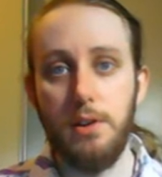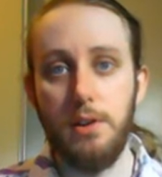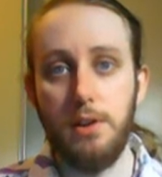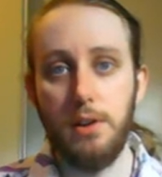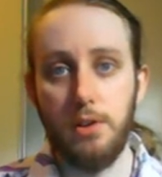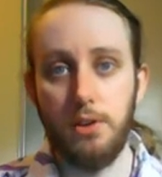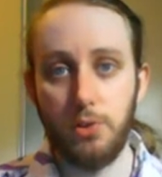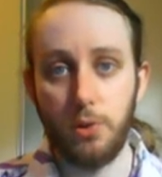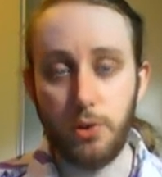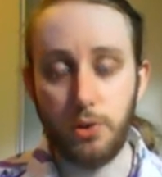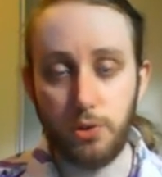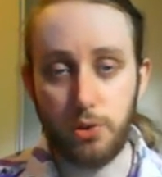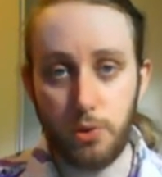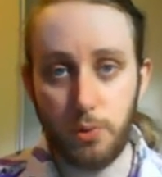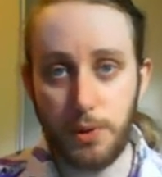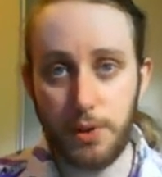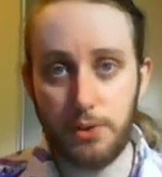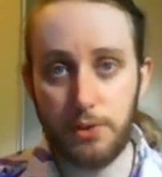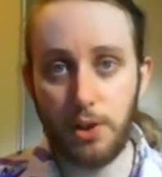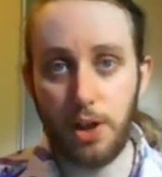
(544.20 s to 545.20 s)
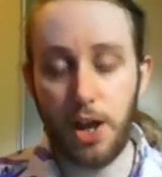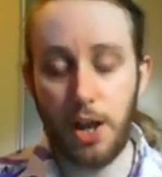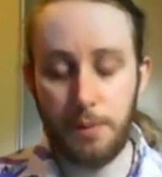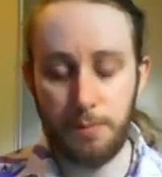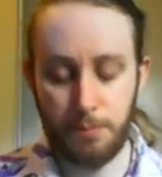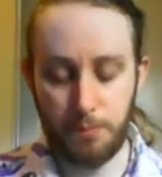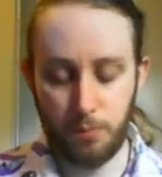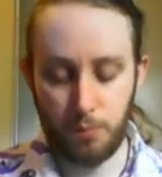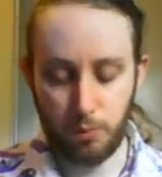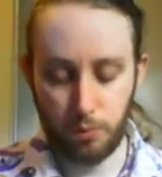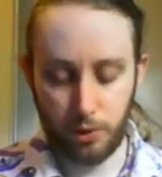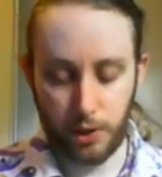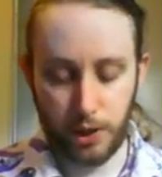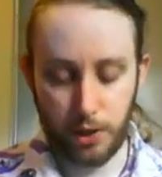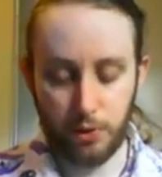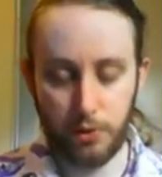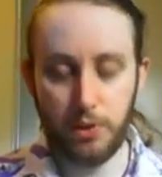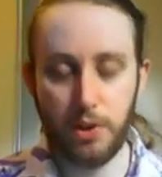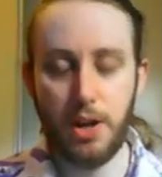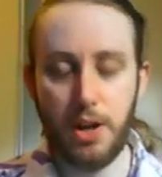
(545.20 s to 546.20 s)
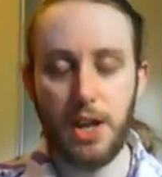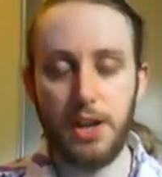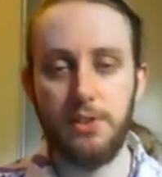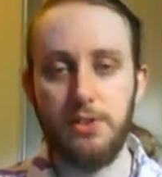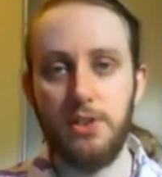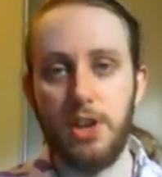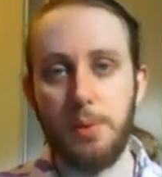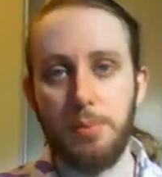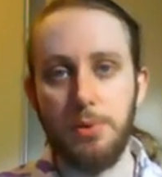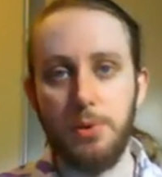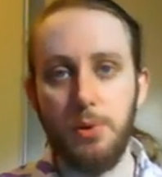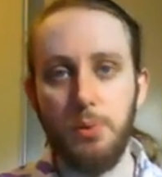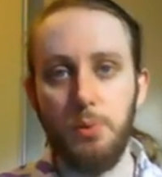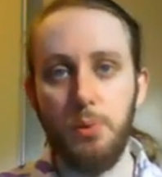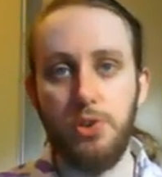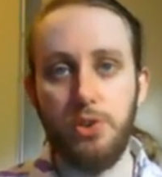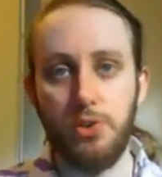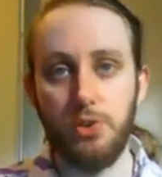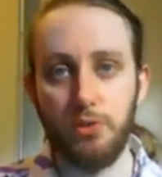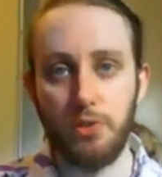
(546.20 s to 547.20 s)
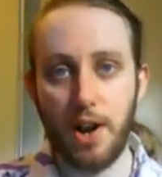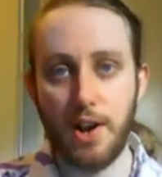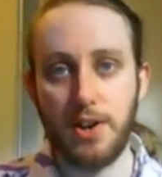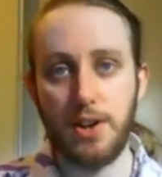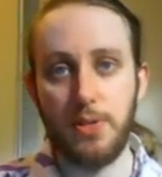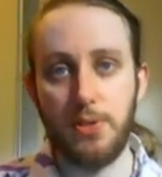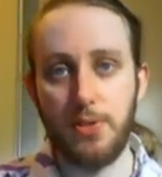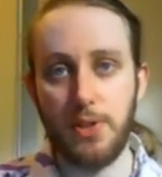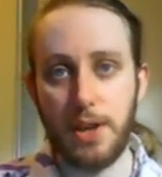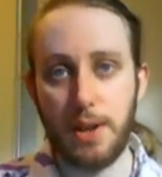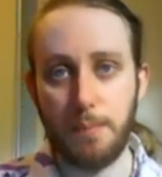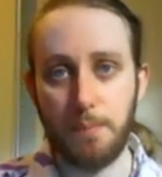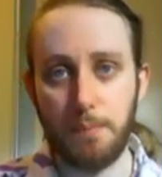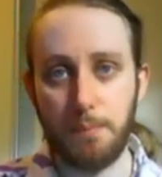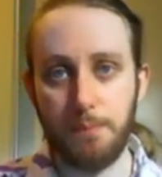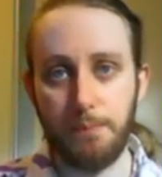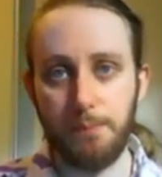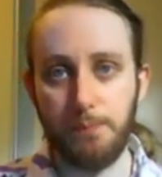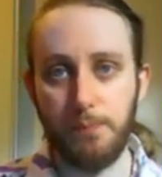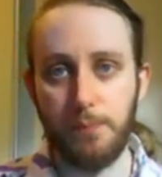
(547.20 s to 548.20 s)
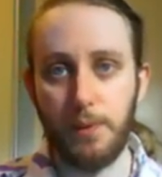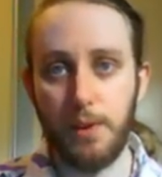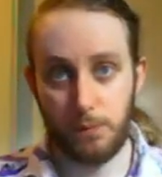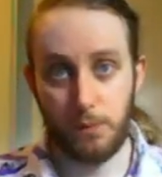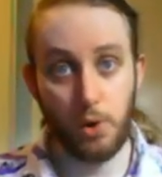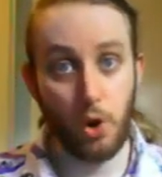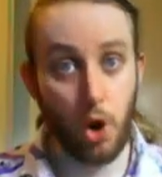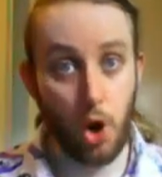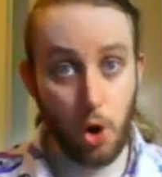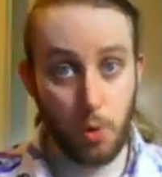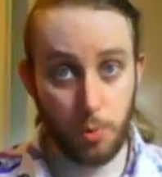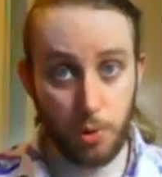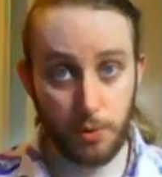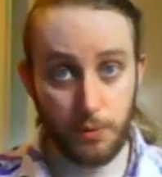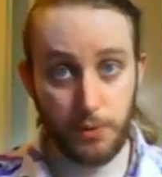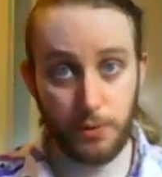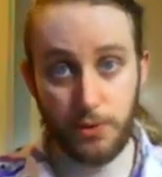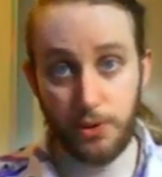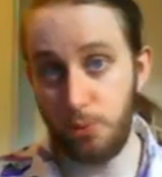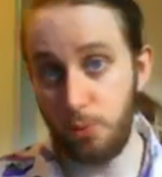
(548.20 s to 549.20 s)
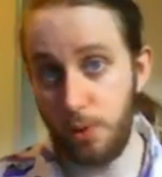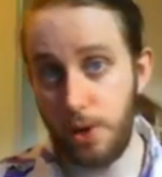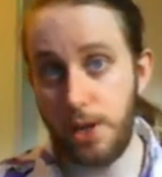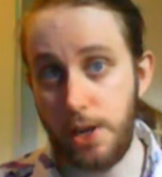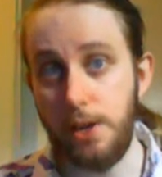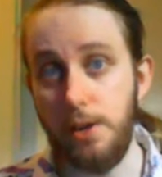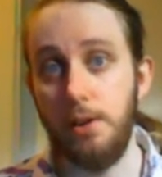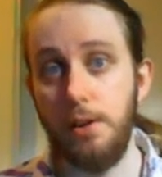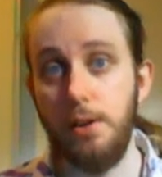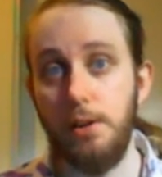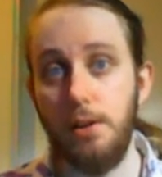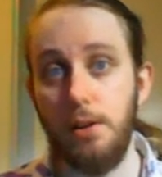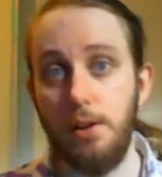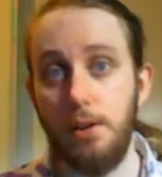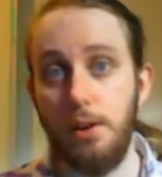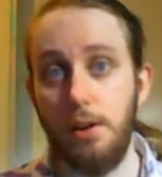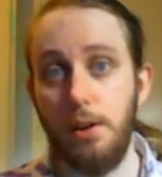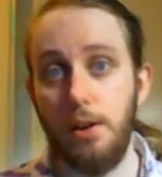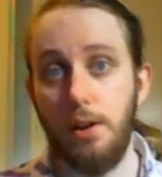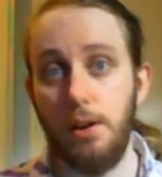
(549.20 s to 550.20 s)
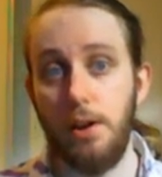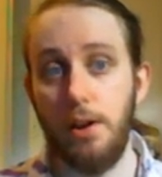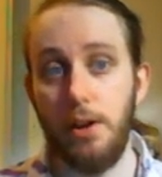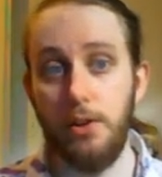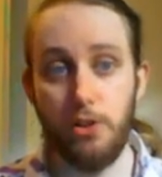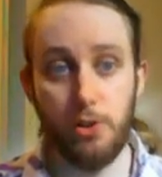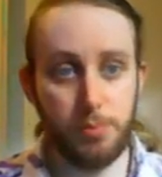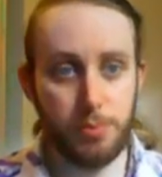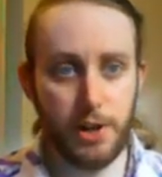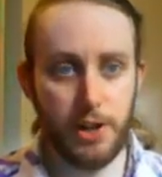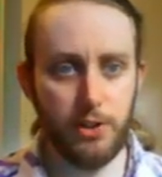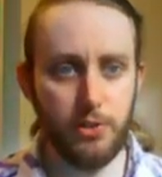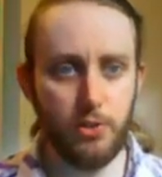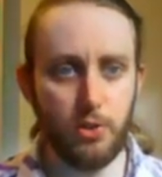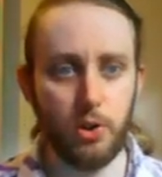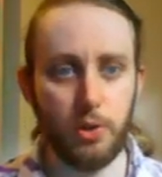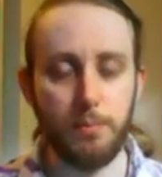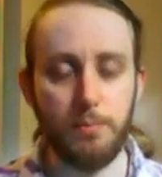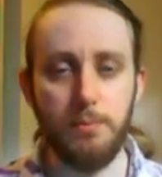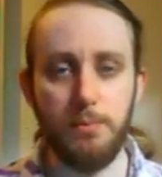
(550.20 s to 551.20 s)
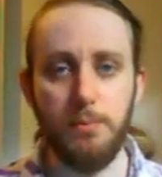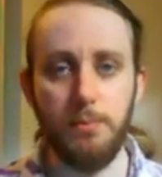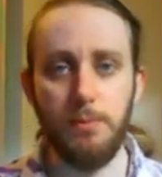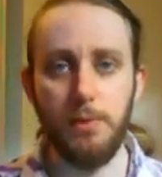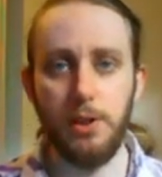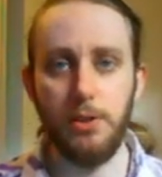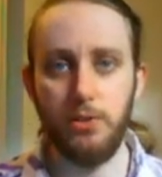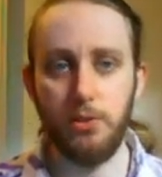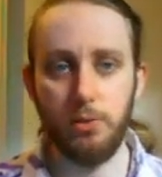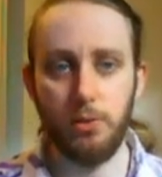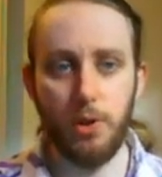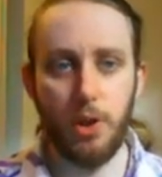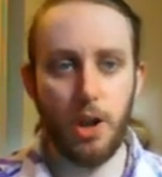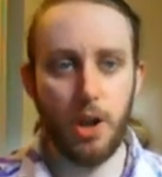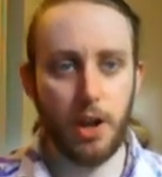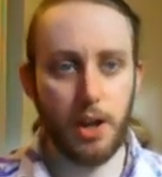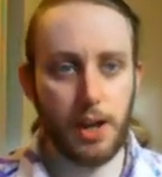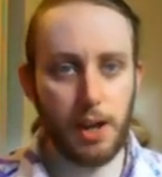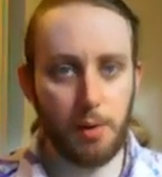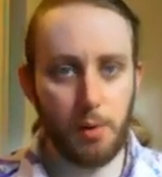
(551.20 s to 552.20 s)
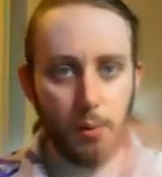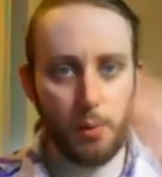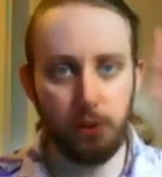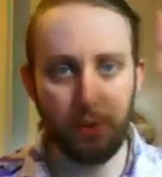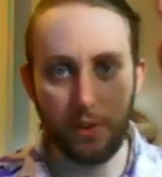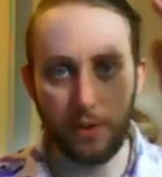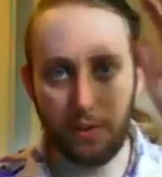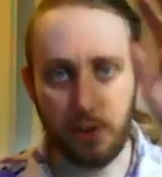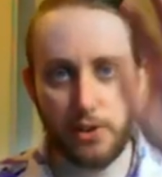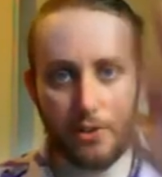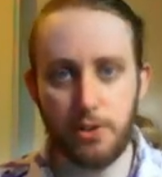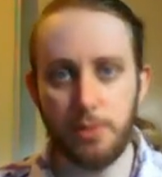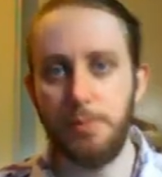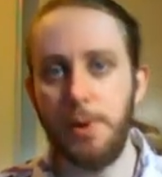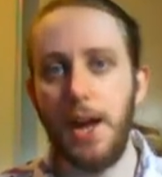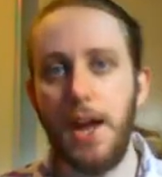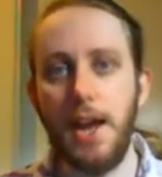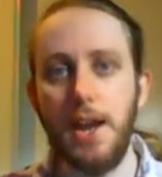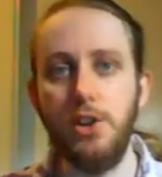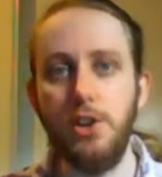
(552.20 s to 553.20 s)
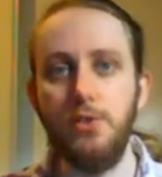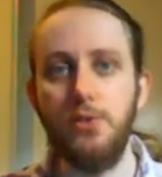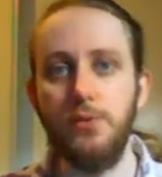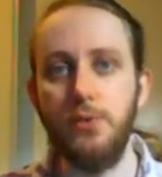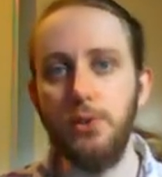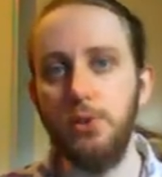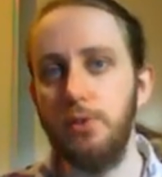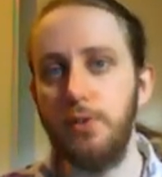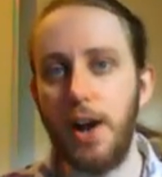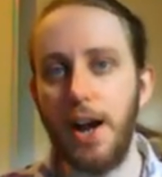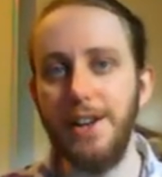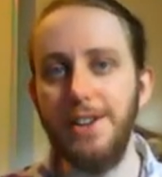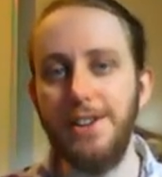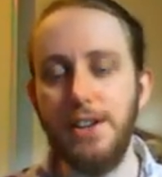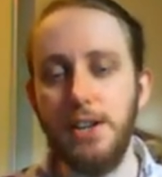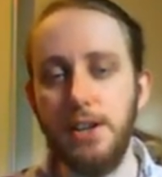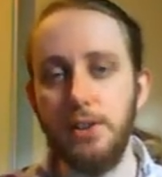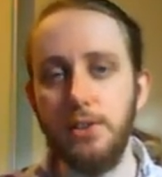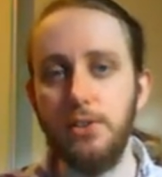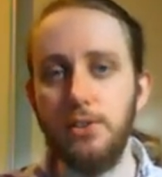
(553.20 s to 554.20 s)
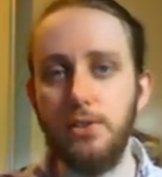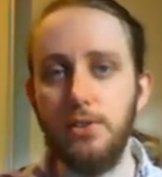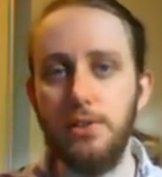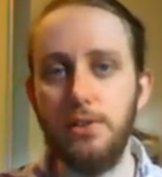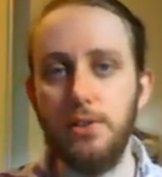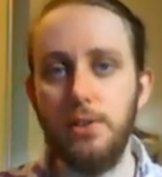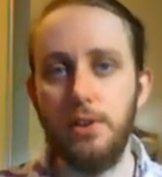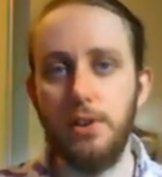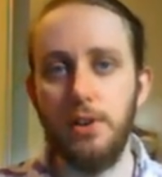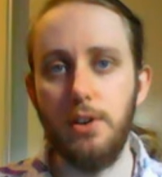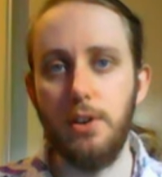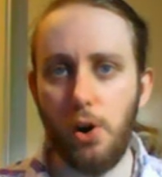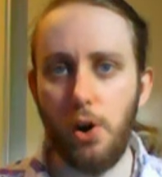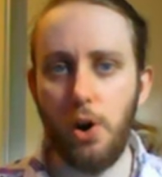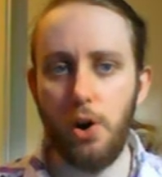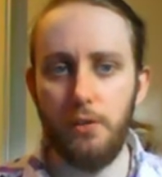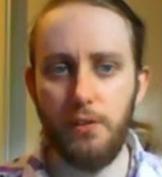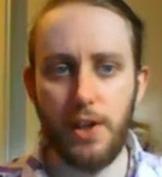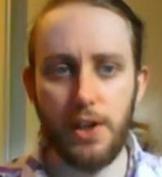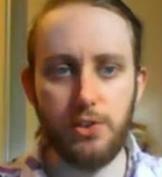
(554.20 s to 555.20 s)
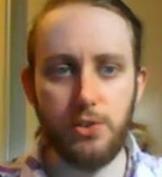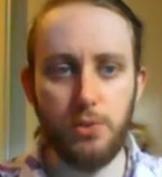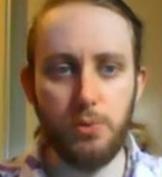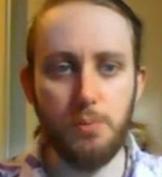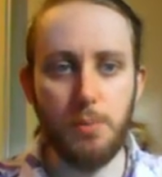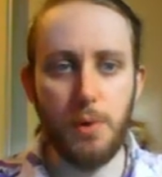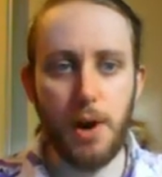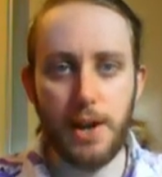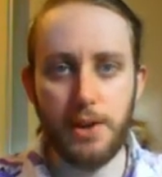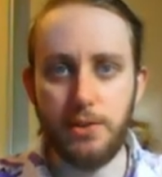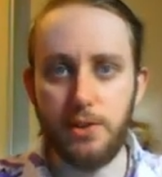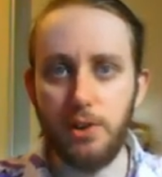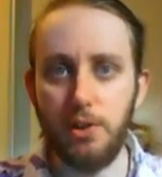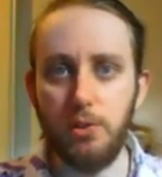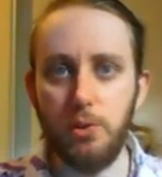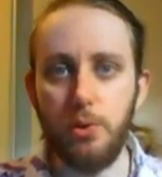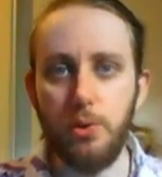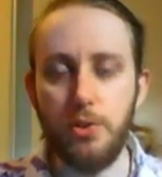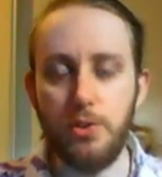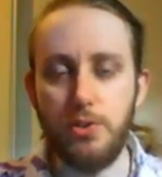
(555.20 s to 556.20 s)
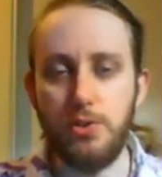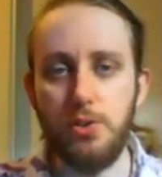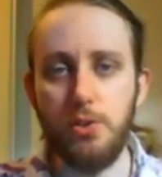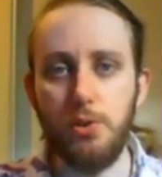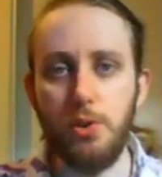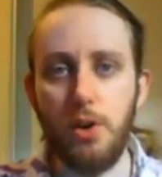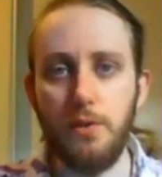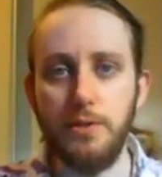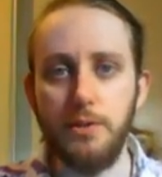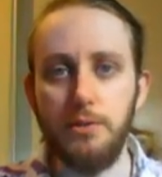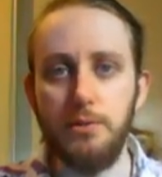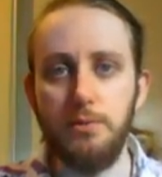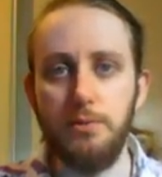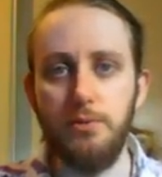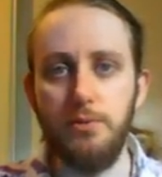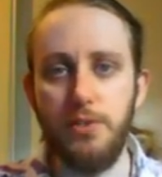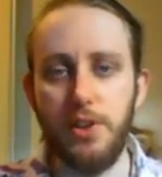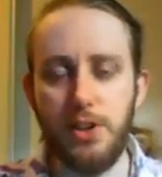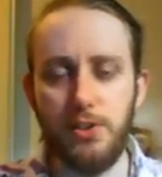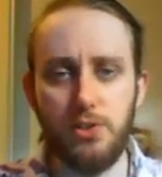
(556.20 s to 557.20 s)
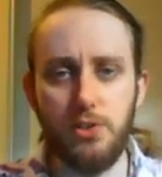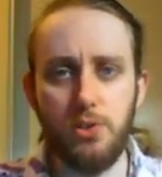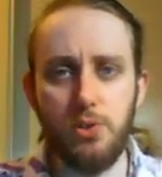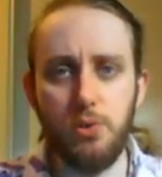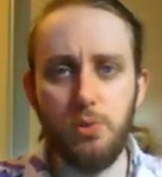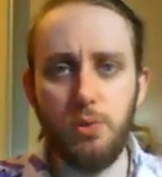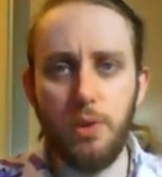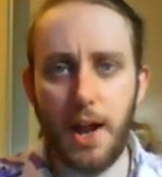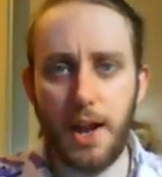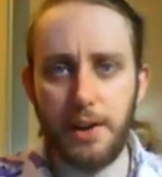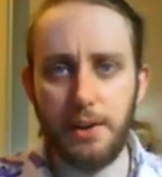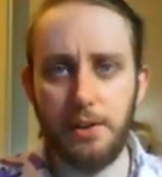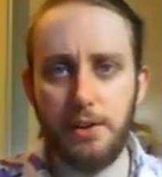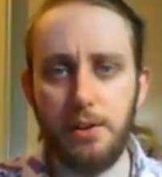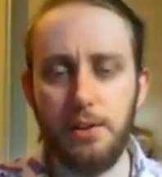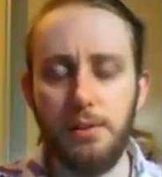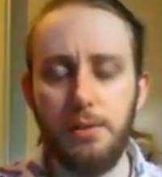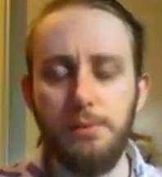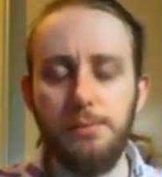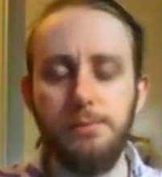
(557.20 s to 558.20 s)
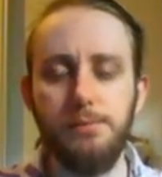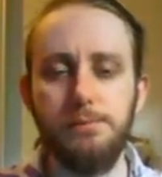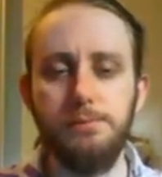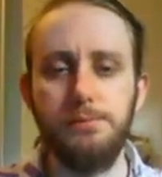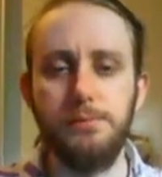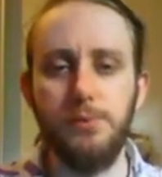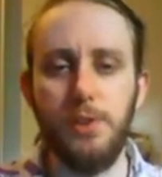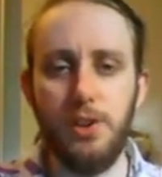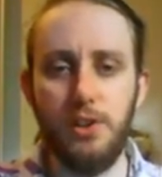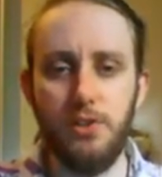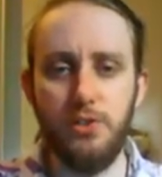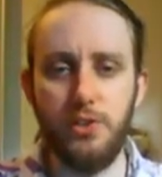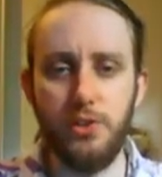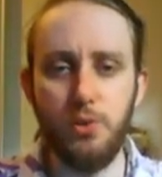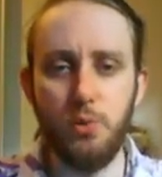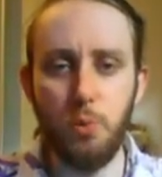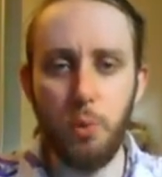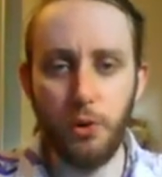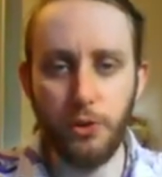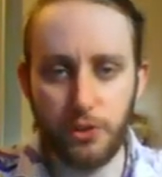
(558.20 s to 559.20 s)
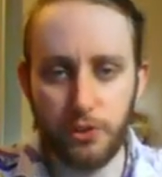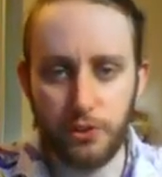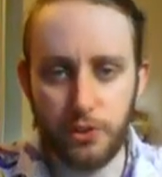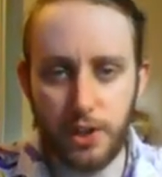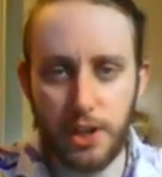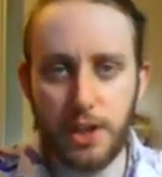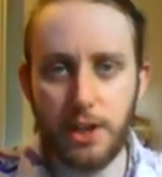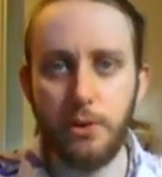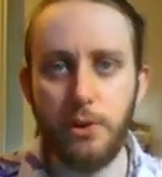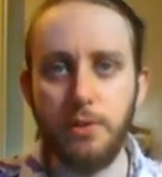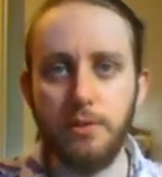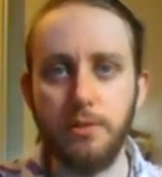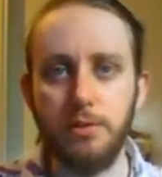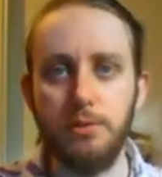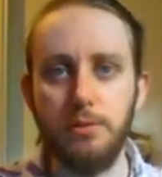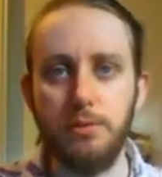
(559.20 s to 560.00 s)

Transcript: So in 2 weeks' time, we'll get on to the next step, which is writing theme. Your homework for this week is to brainstorm. It's to come up with at least a page full of ideas that you might include into your novel. Things that you like. Things that you want to see in a novel.